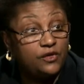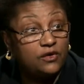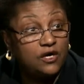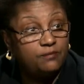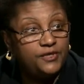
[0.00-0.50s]
your
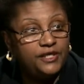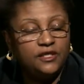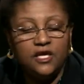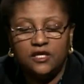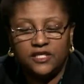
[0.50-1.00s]
company.
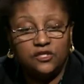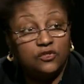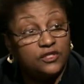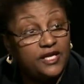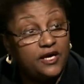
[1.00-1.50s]
They
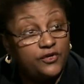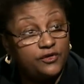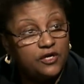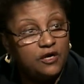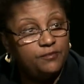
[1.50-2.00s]
look at how
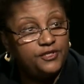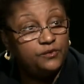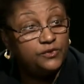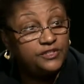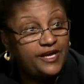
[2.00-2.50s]
your company
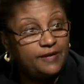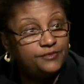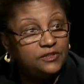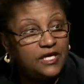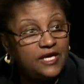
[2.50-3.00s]
was
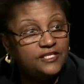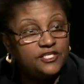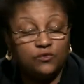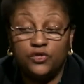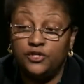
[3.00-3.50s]

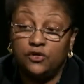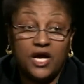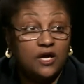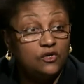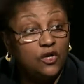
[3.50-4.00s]
capitalized. They want to know
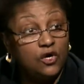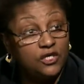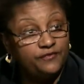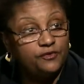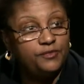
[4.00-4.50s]
how long
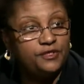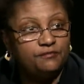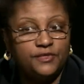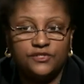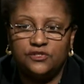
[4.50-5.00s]
have you been
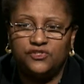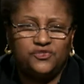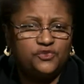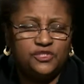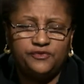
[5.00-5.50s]
in business.
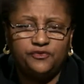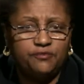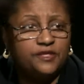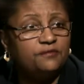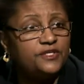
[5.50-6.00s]
Usually, if
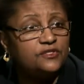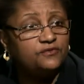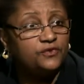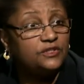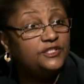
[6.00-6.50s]
you've been in business
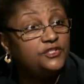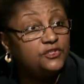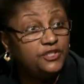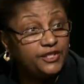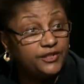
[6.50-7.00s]
for at least
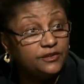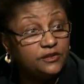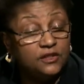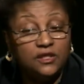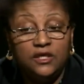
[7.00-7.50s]
a year,
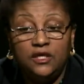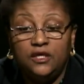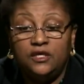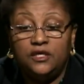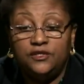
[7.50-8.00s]

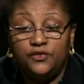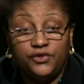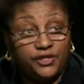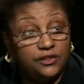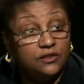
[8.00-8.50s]
you
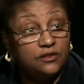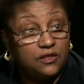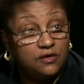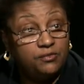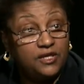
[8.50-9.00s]
can
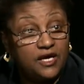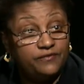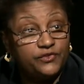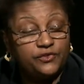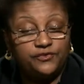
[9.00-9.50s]
apply
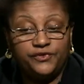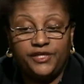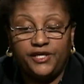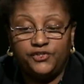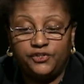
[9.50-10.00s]
for
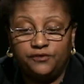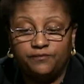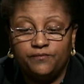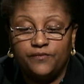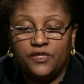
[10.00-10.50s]

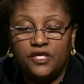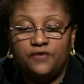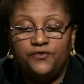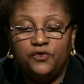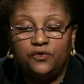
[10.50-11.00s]
certification.
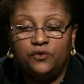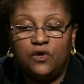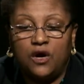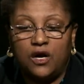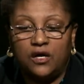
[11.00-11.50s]
If
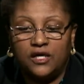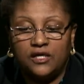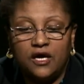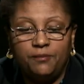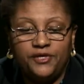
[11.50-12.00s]
you are a
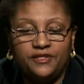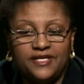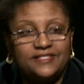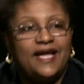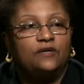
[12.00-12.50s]
company
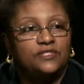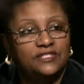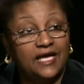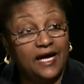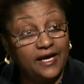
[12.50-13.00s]
that's
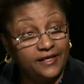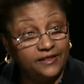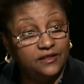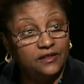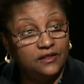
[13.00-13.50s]

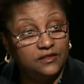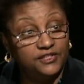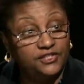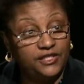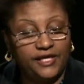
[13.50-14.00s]
outside the
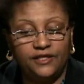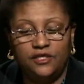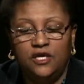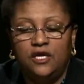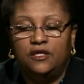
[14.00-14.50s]
state,
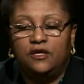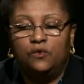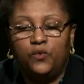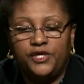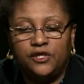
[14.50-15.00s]

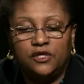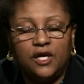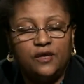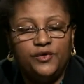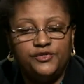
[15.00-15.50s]
we
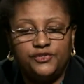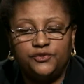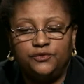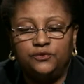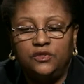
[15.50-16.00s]
encourage
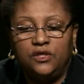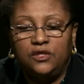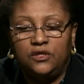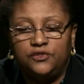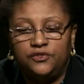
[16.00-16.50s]
you
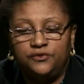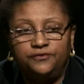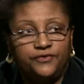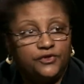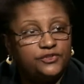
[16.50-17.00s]
to
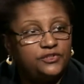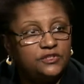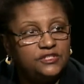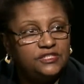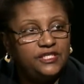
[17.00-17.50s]

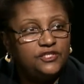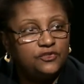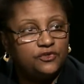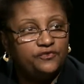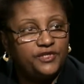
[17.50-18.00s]
first seek
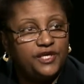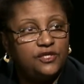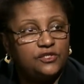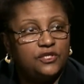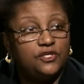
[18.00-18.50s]

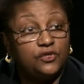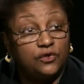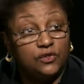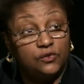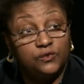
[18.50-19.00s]
certification in your
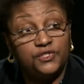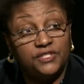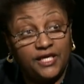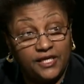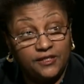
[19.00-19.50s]
own
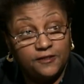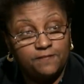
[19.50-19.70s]
state